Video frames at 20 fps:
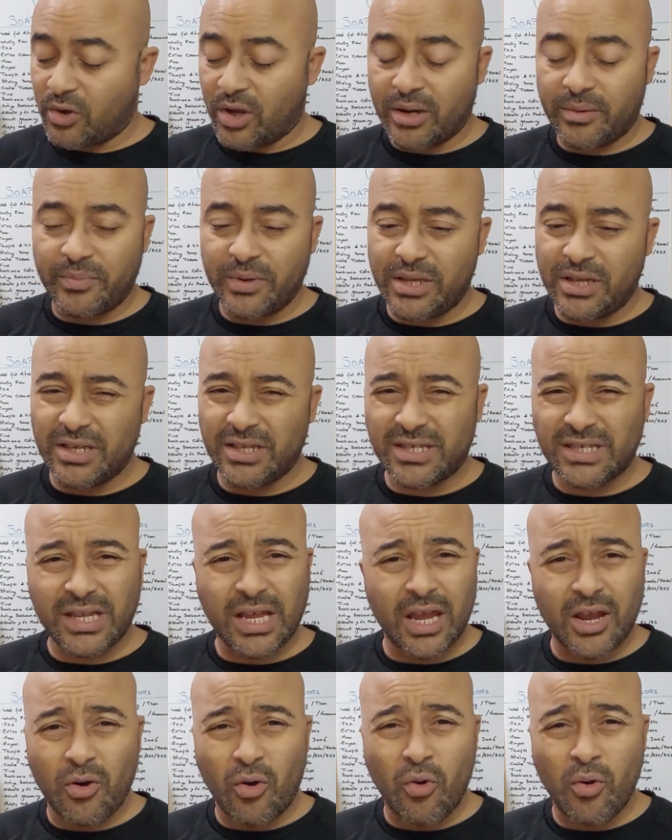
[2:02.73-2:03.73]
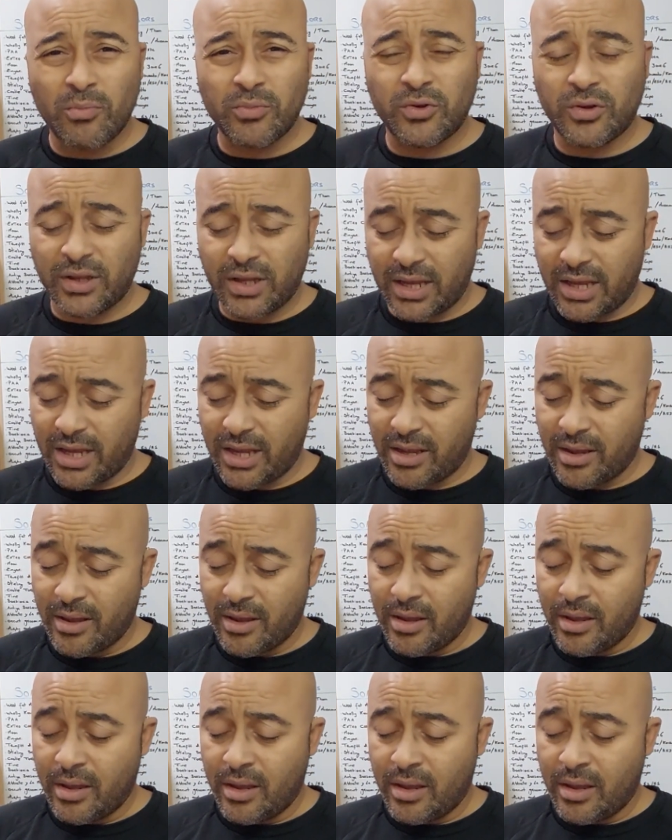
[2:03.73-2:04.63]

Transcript: going to be staying home today.